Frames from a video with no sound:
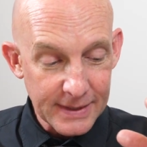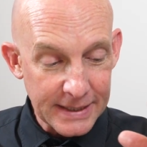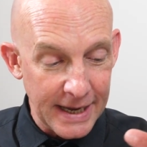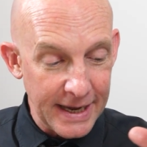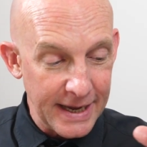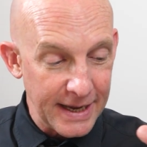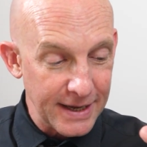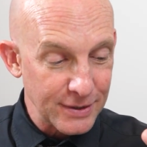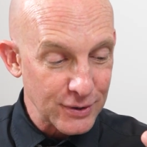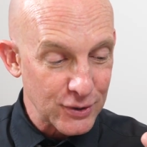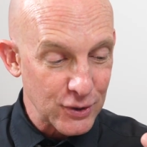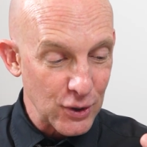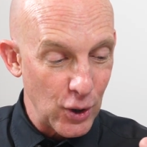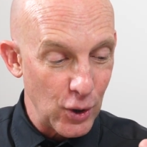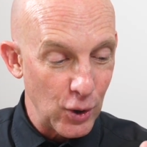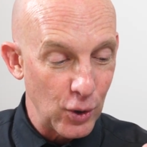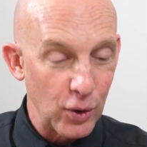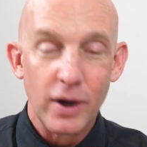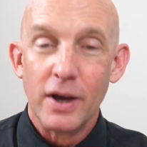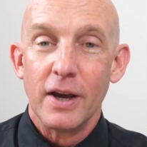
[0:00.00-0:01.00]
and
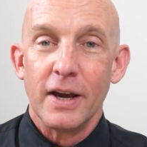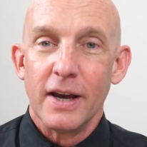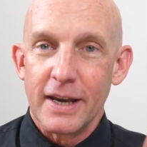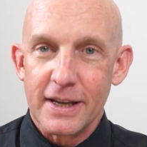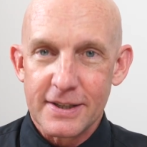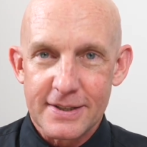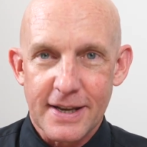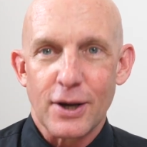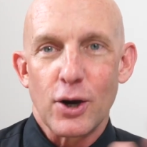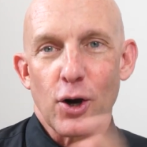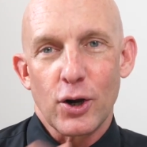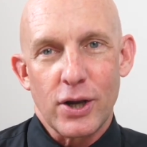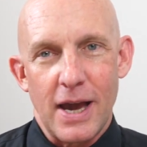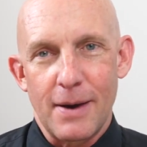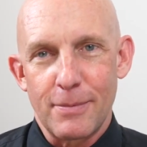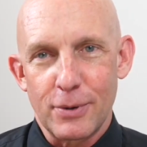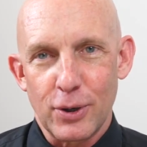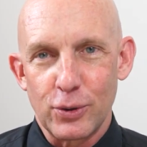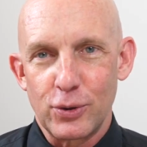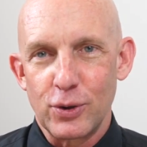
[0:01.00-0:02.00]
so he's like, okay,
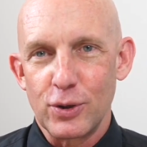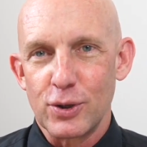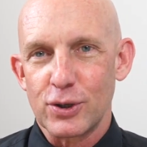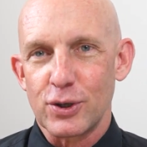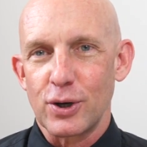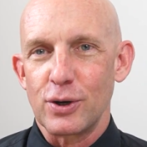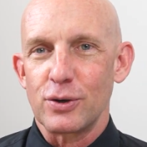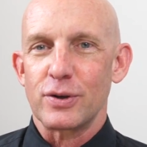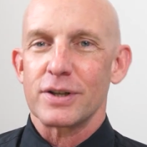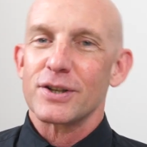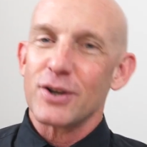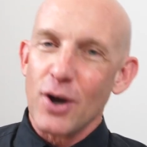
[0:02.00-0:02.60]
I'm gonna go through the surgery.